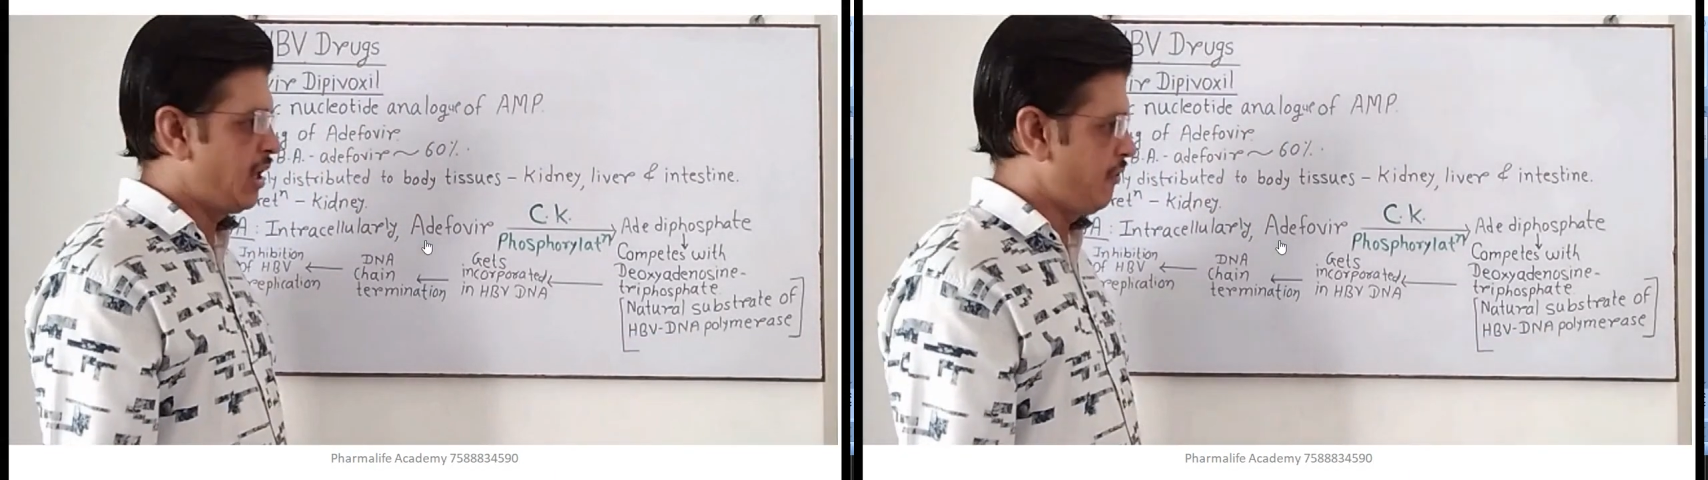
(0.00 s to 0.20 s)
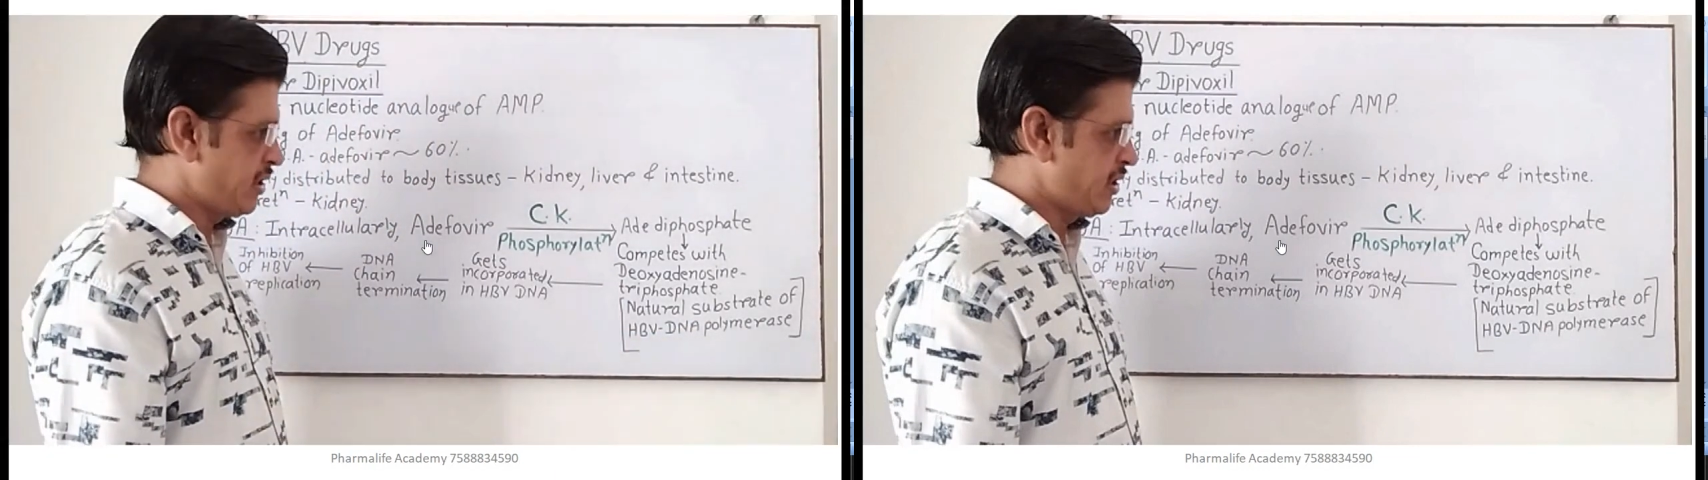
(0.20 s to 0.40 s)

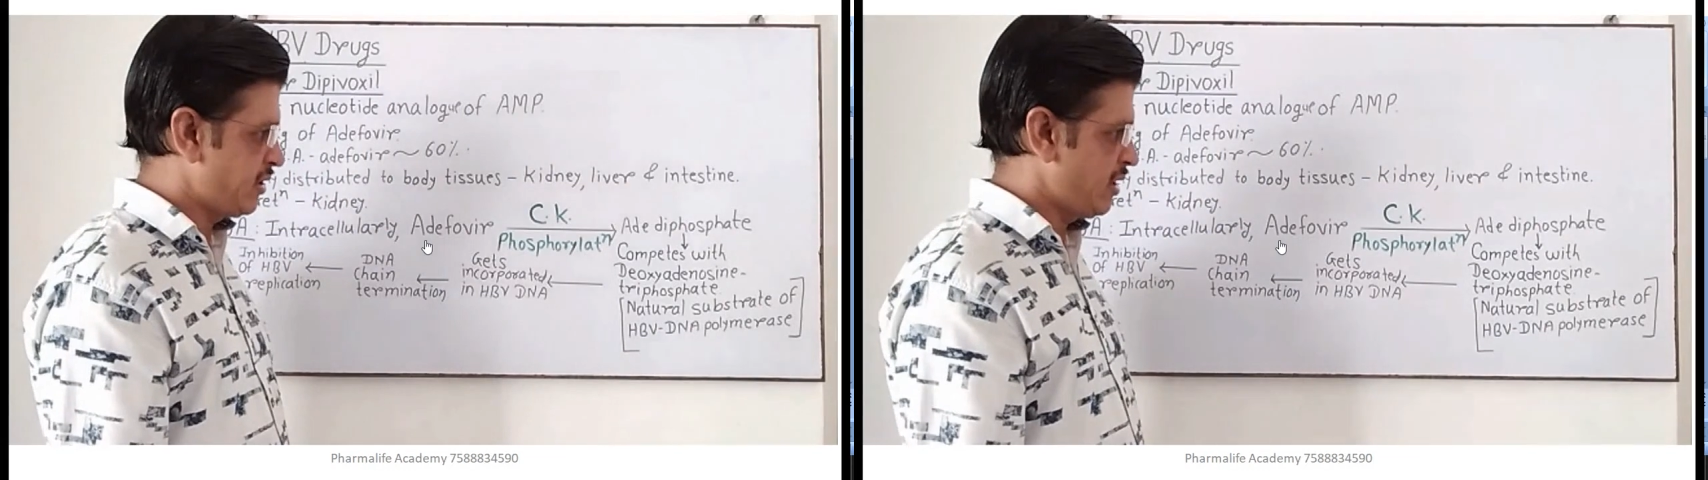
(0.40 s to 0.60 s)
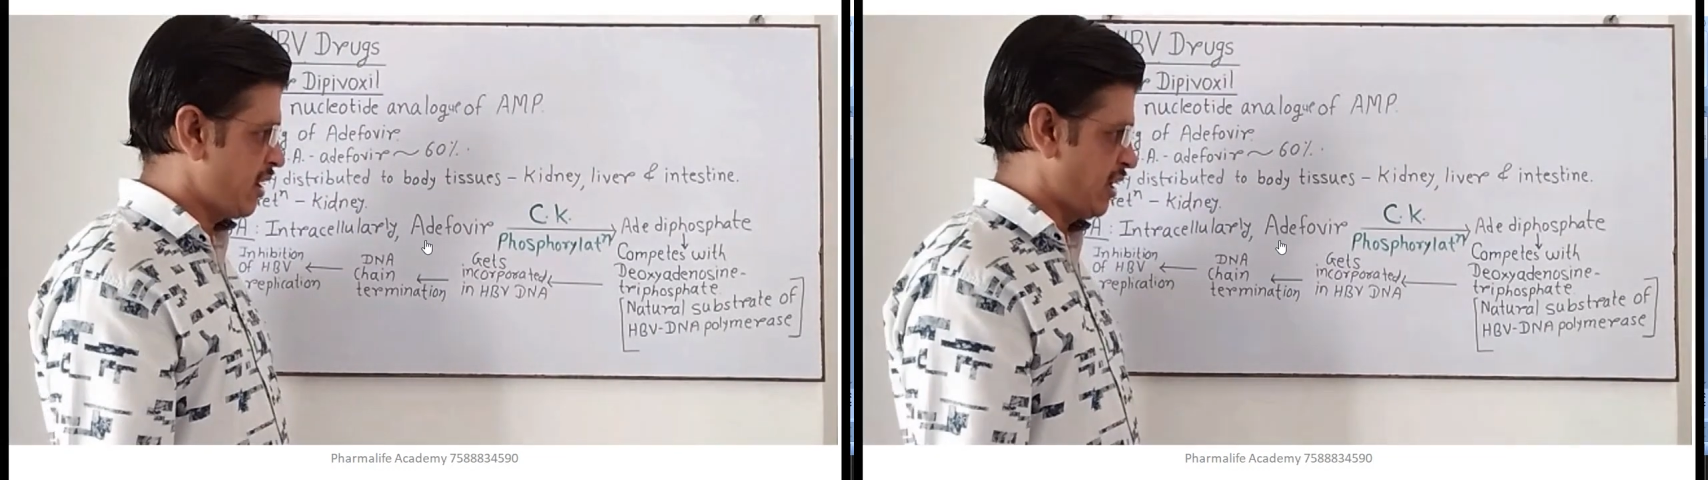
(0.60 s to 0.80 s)

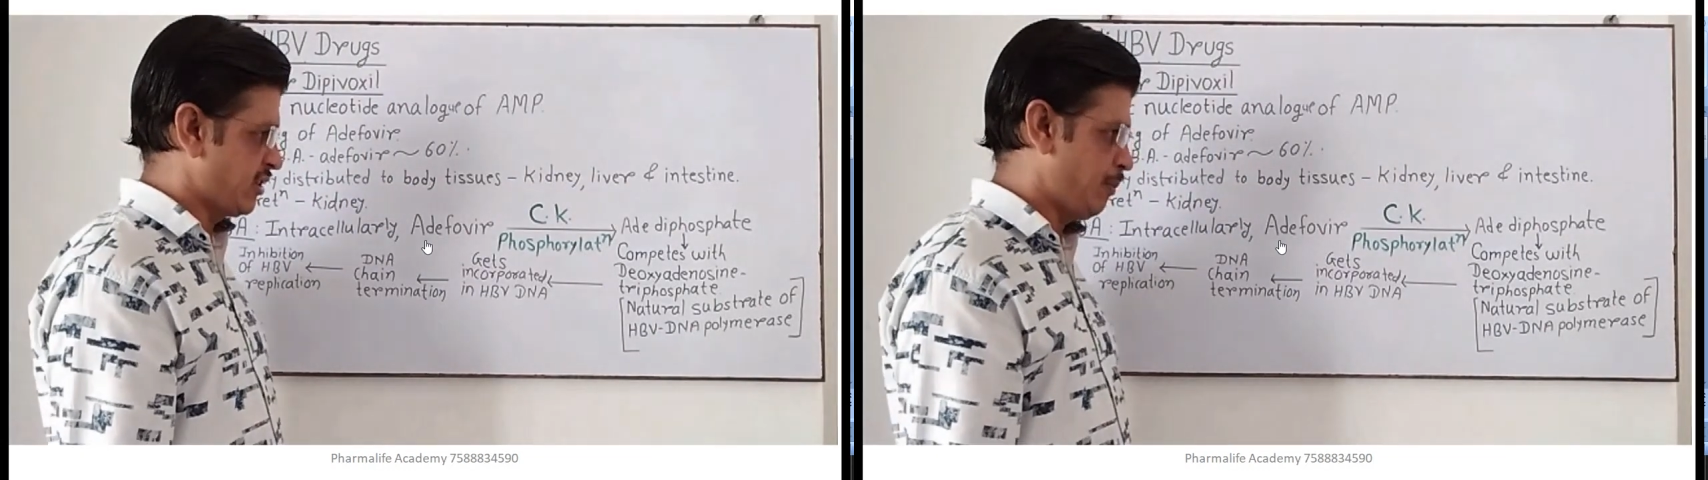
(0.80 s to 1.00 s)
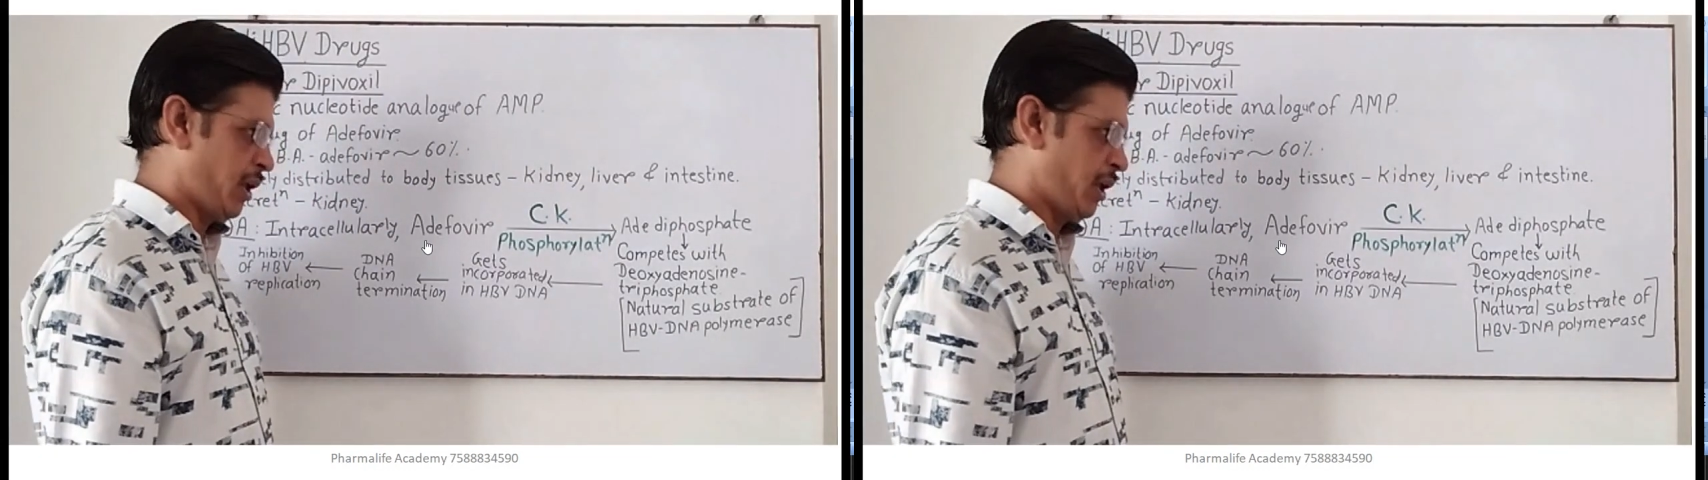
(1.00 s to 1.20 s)
reverse
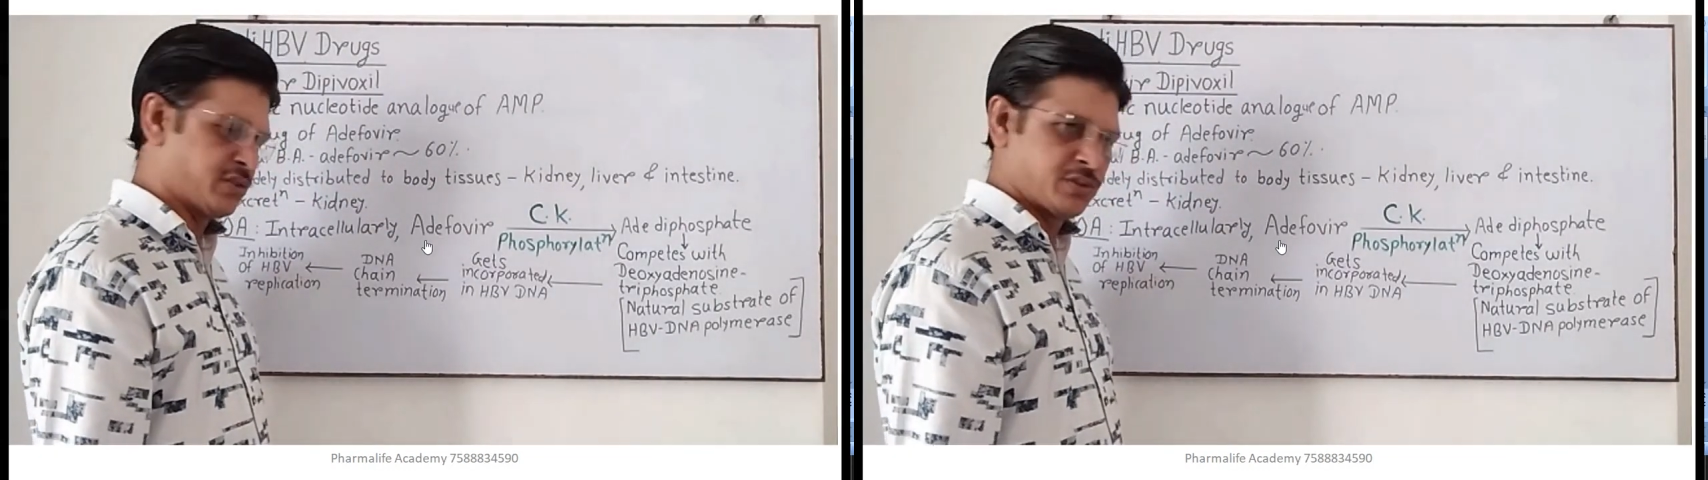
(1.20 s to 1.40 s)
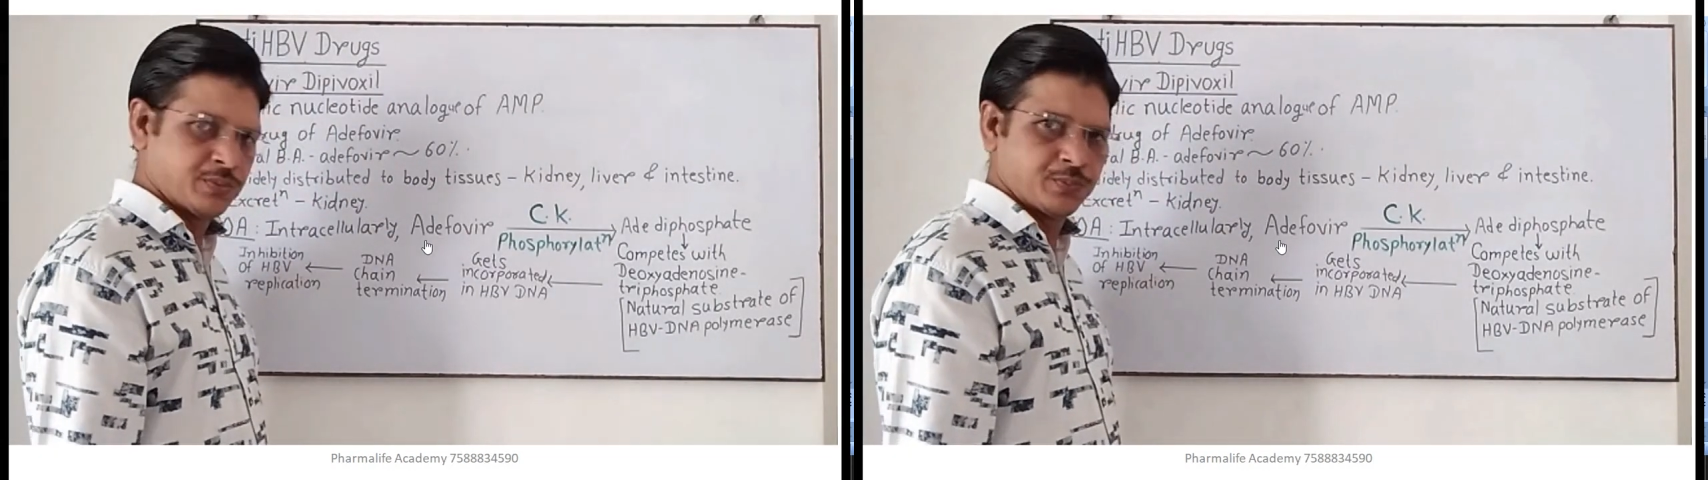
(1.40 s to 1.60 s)

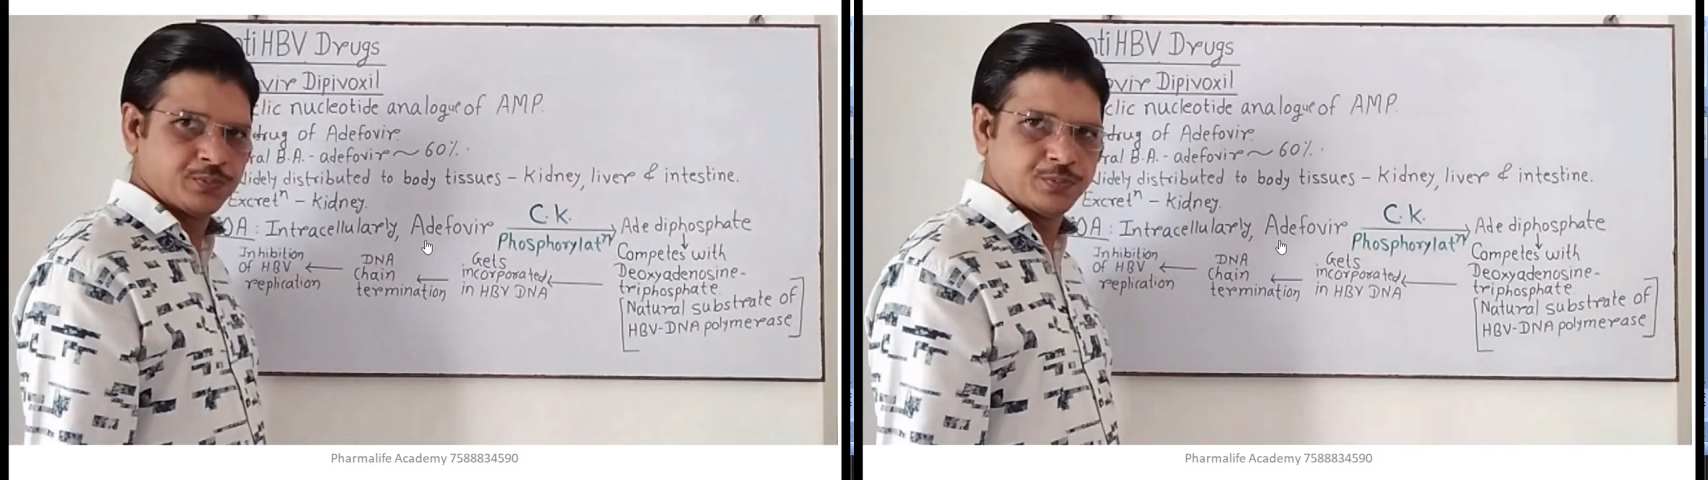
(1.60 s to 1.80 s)
transcriptase.